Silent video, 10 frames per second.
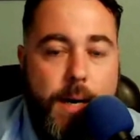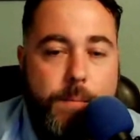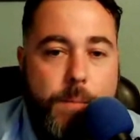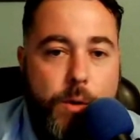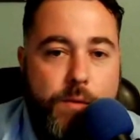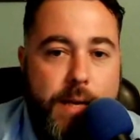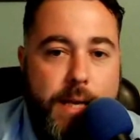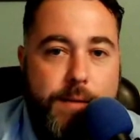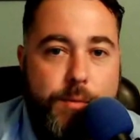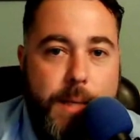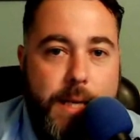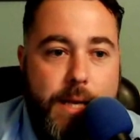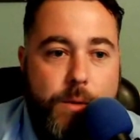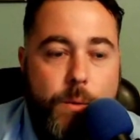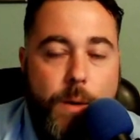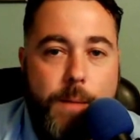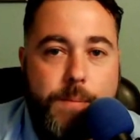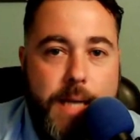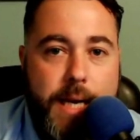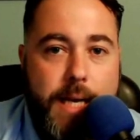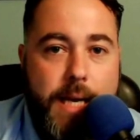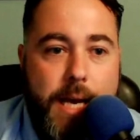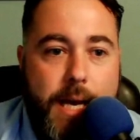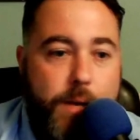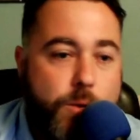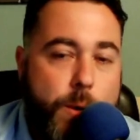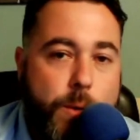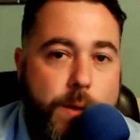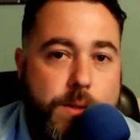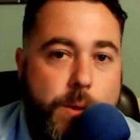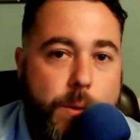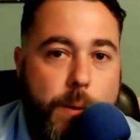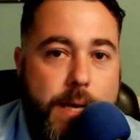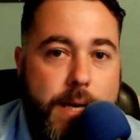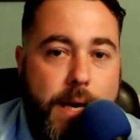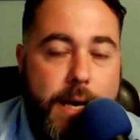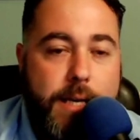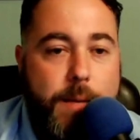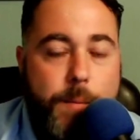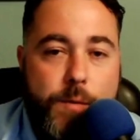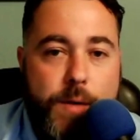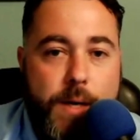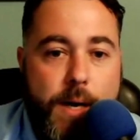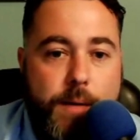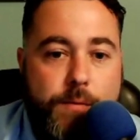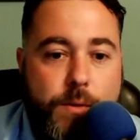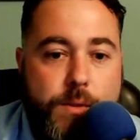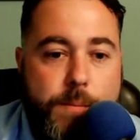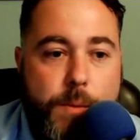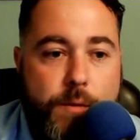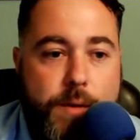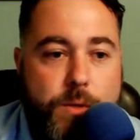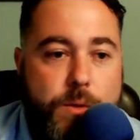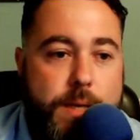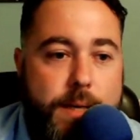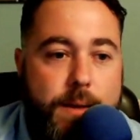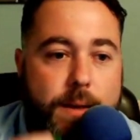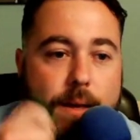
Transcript: motivating everybody to get through hump day and enjoy the rest of their week and keep moving on for some motivational thing.